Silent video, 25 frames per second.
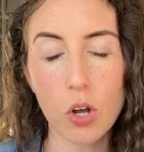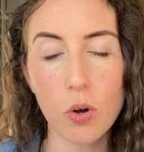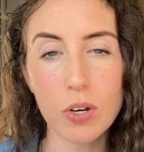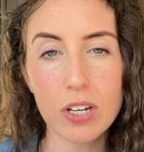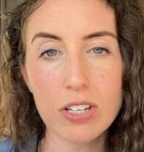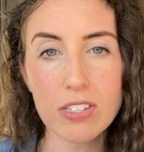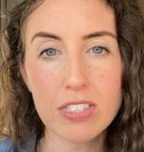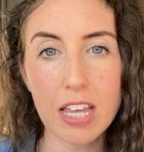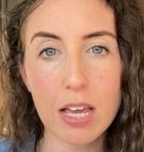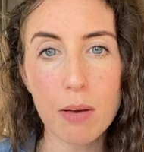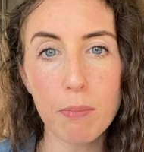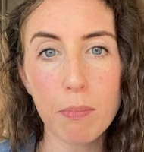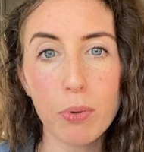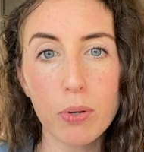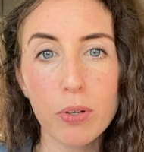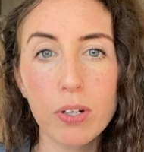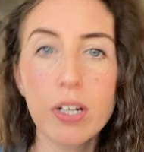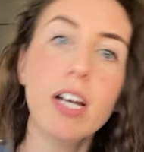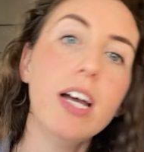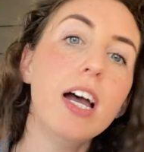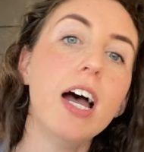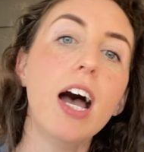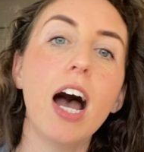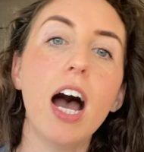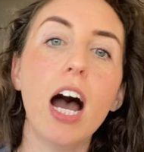coat
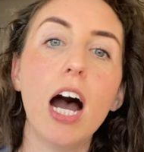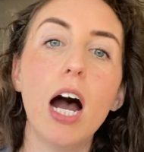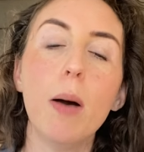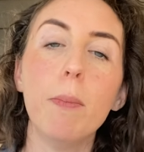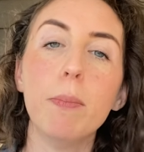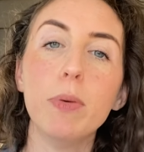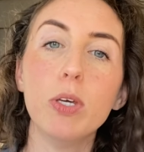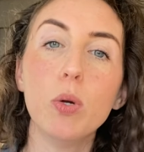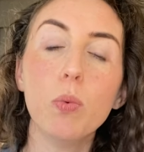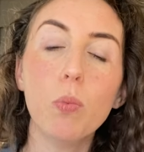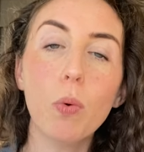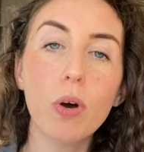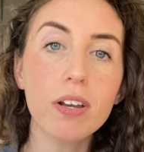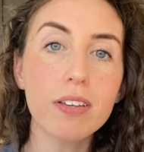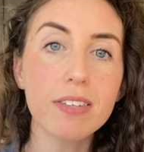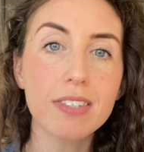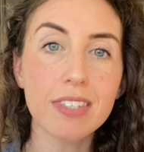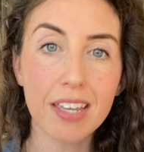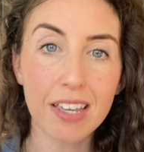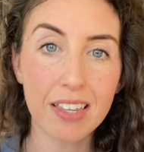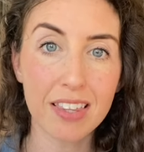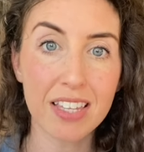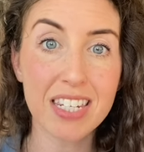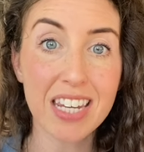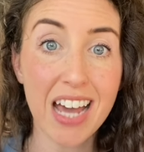example, you want to
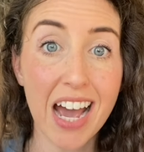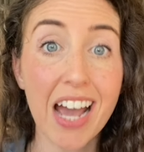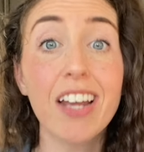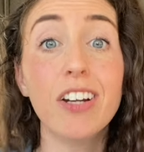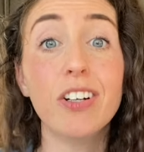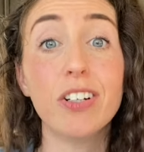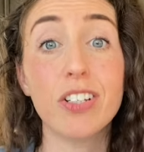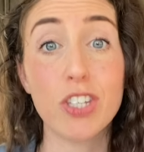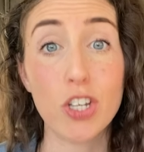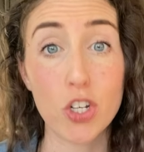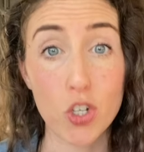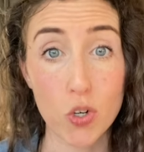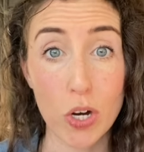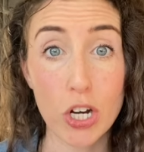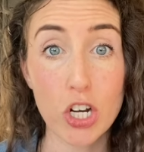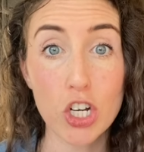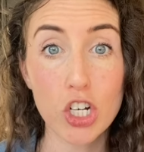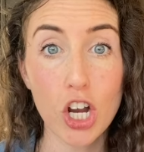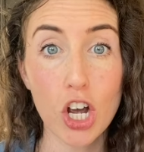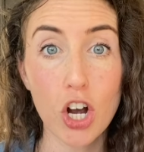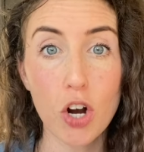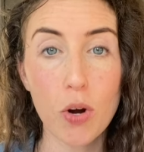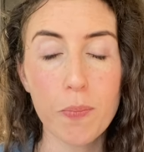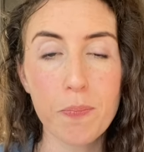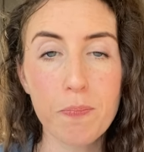say in the title it's a
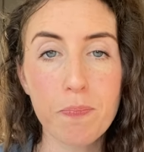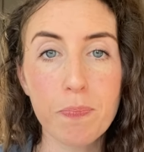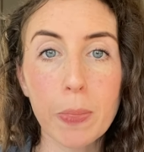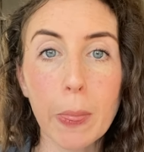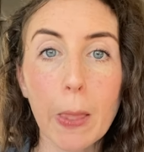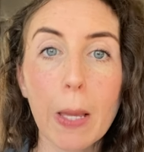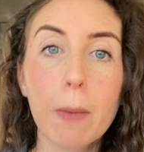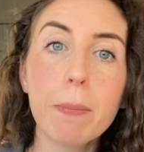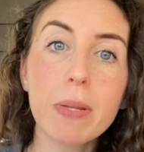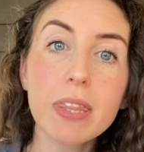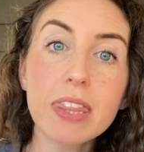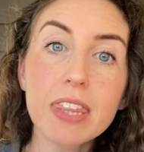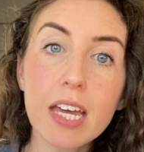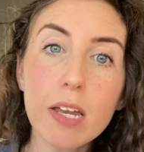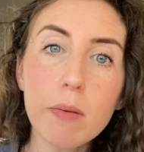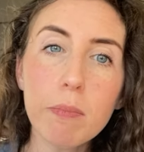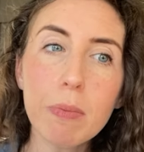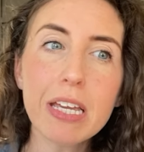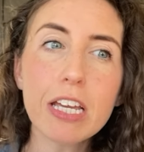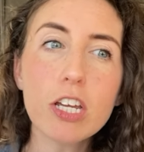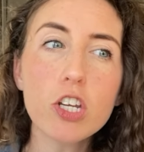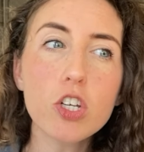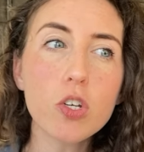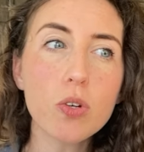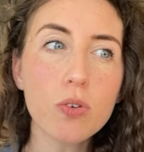trench coat, but then
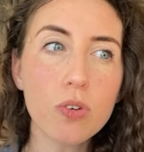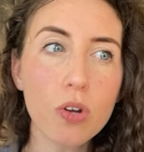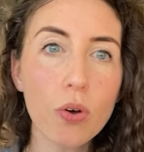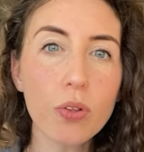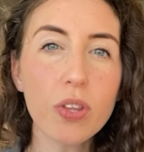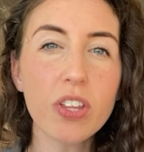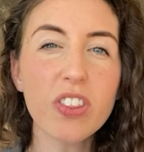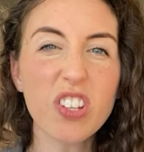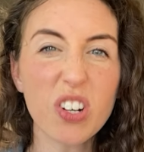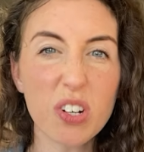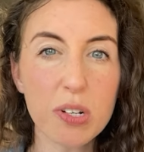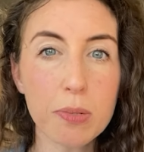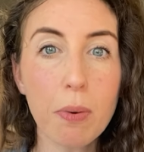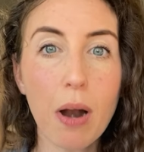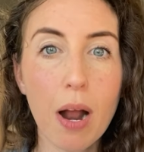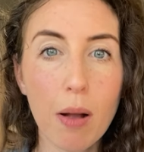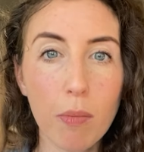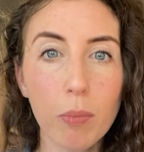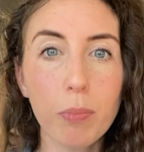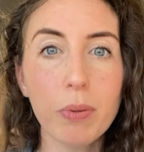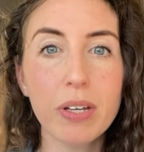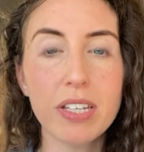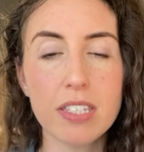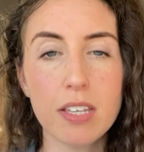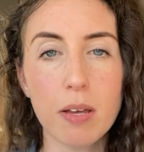because you know that there's
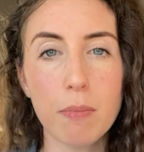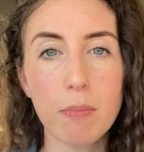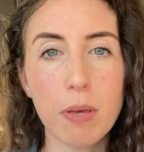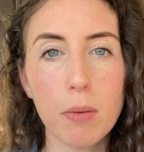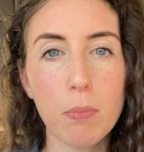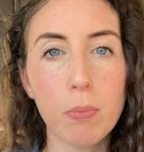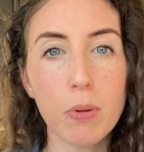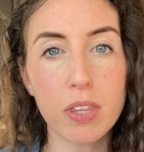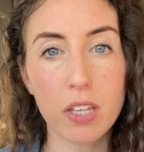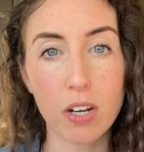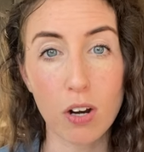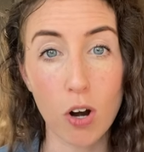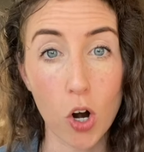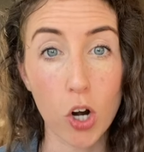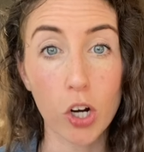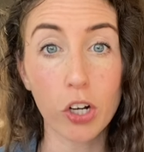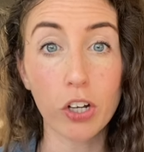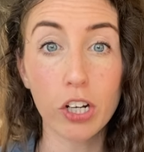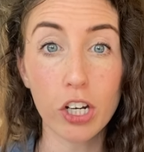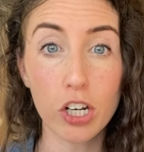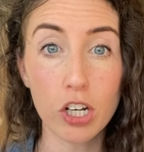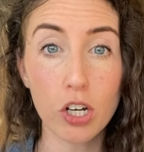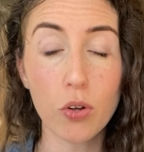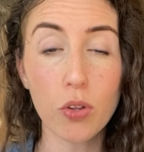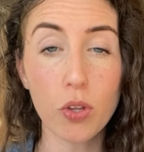probably some people that aren't
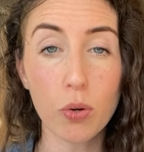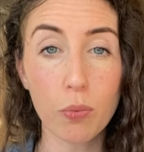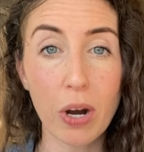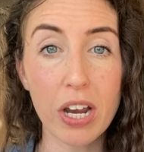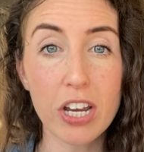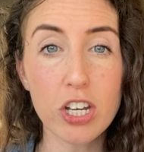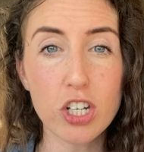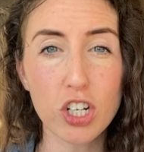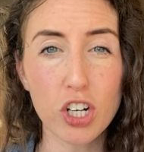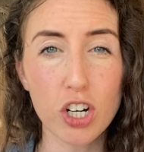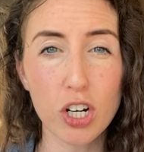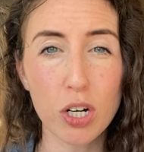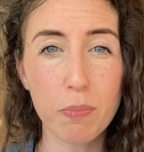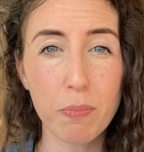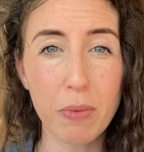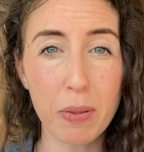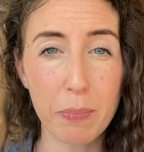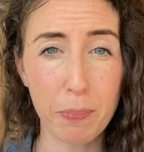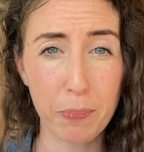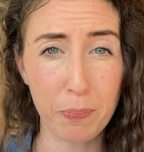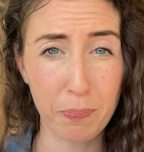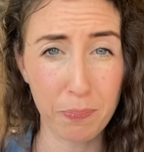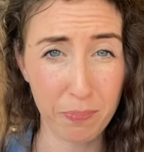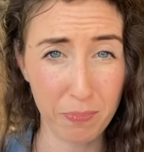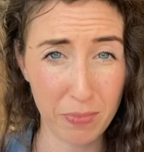going to know the right term,
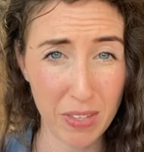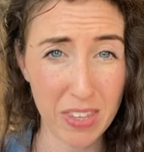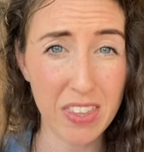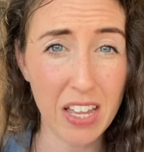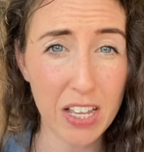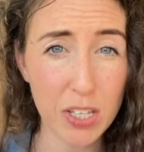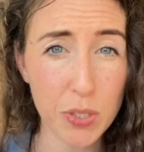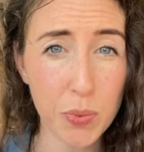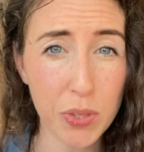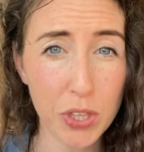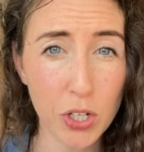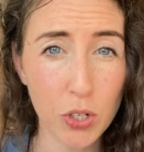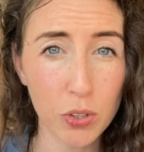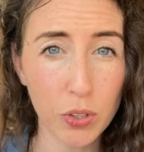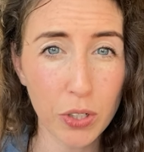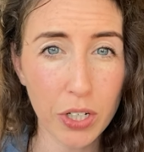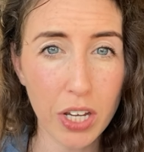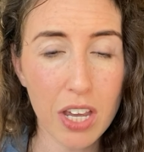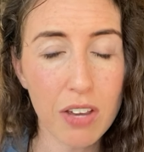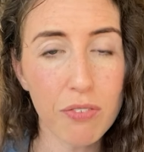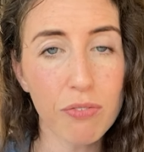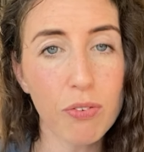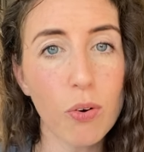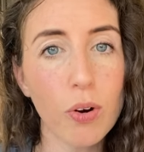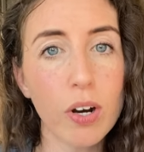that's what they're
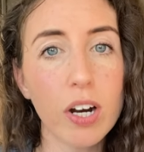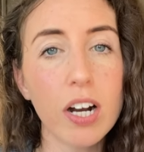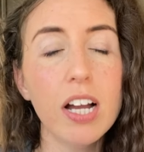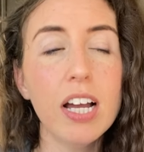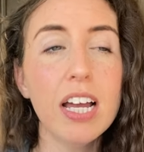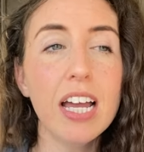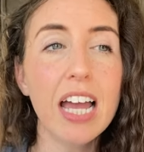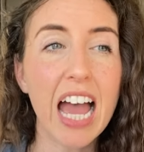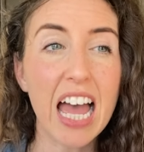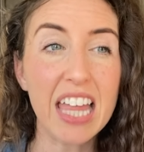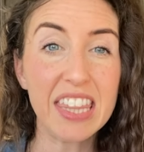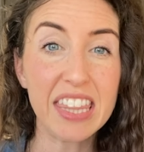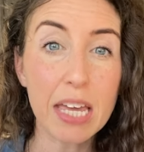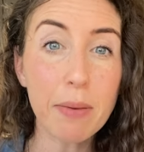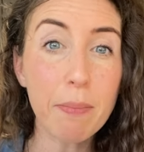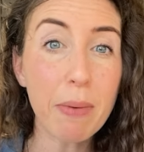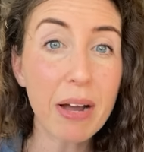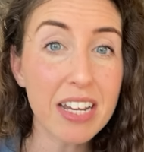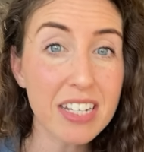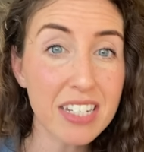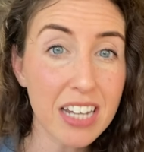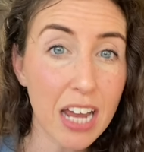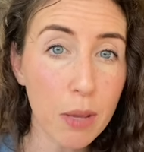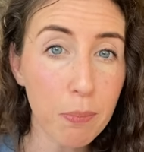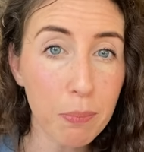looking for, and they
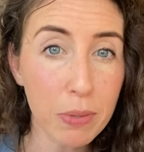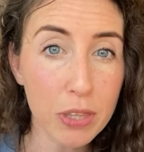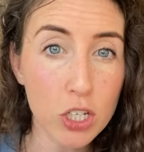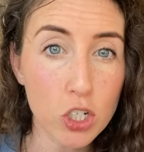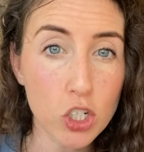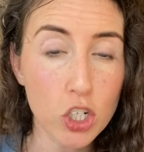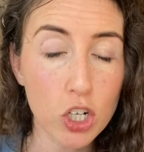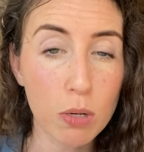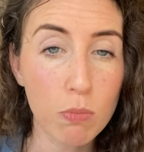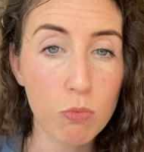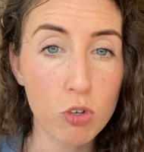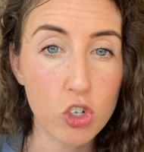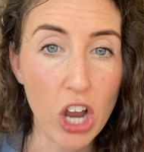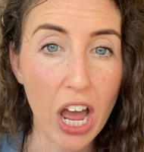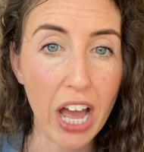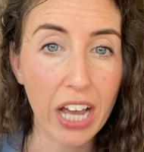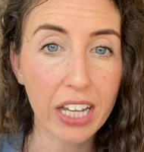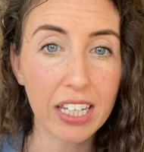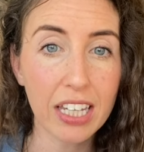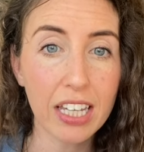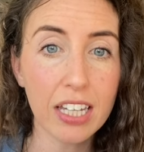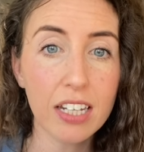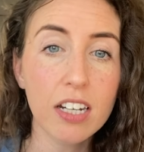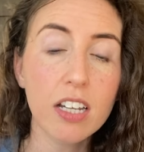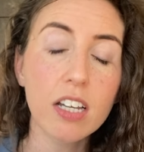might type in the term
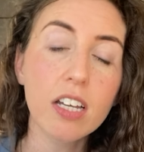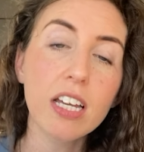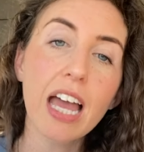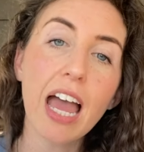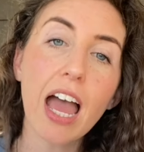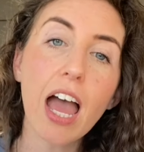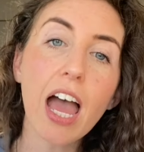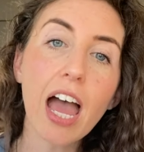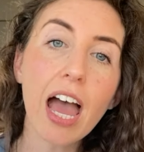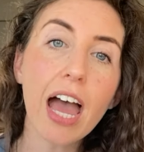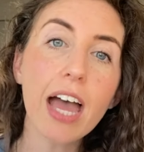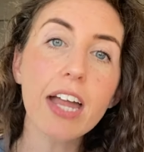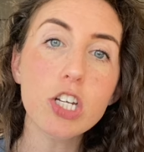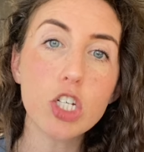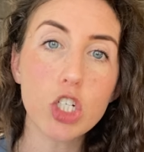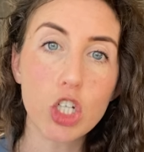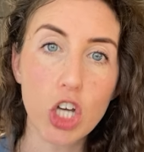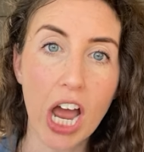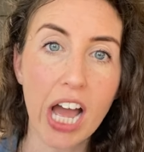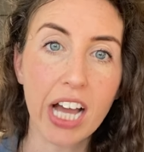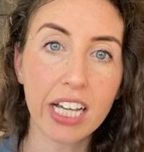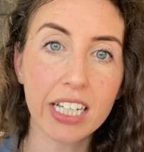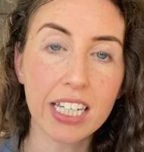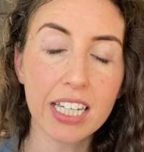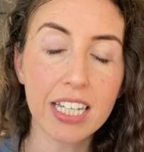jacket, add
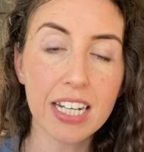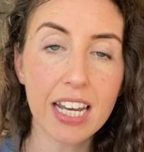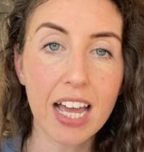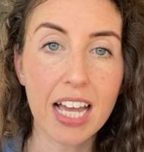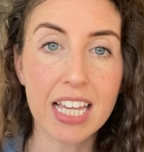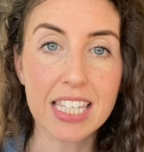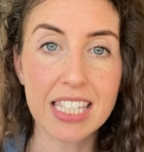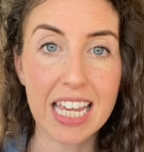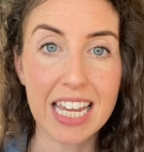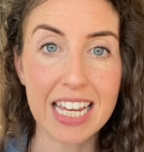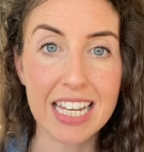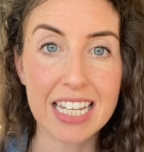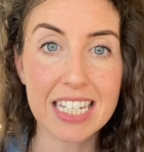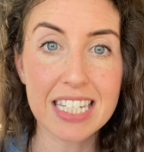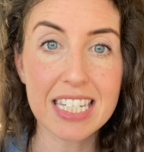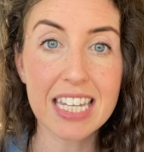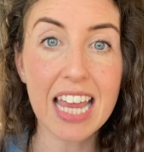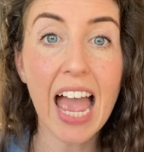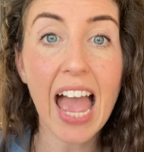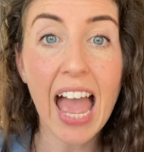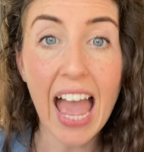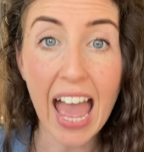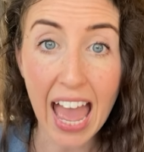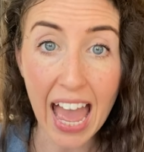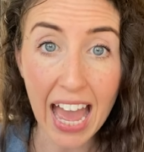jacket as a
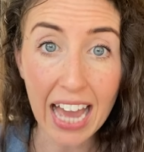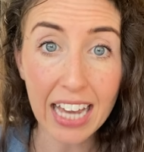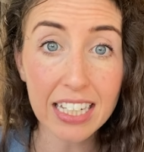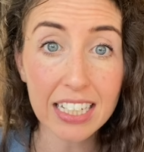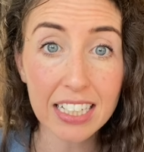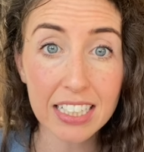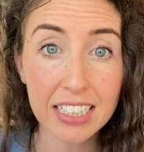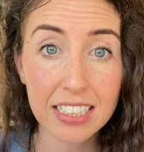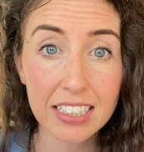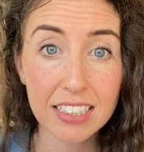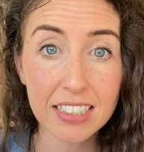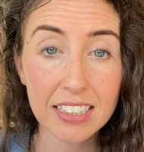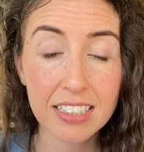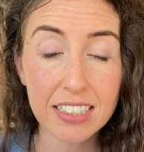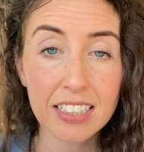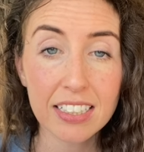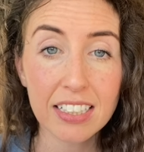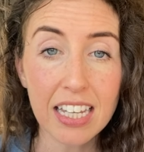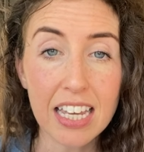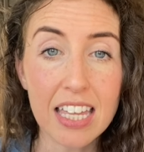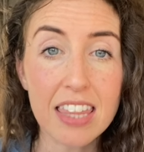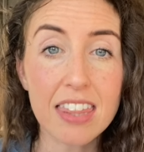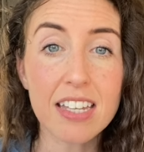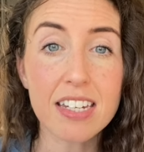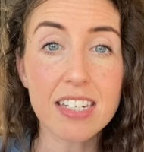tag
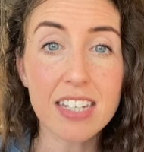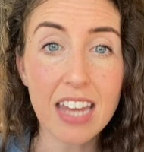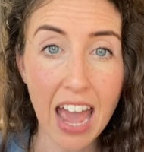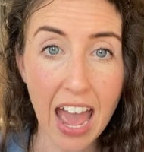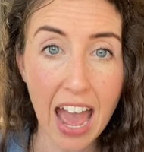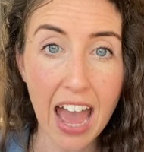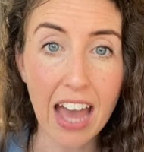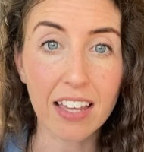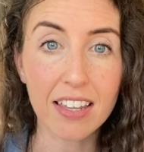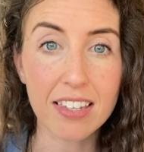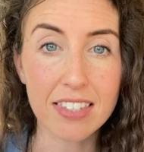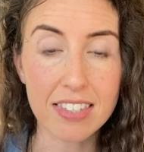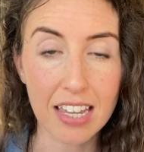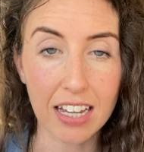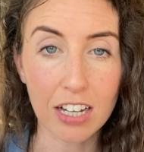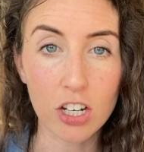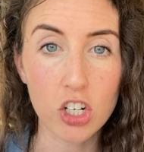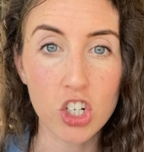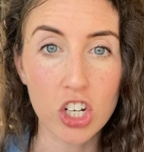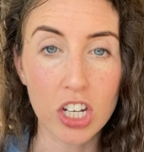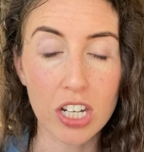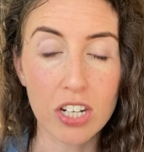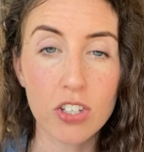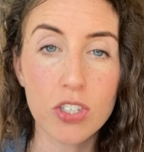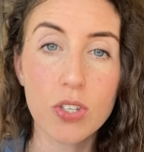in the tag
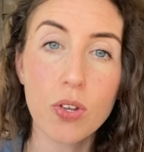section.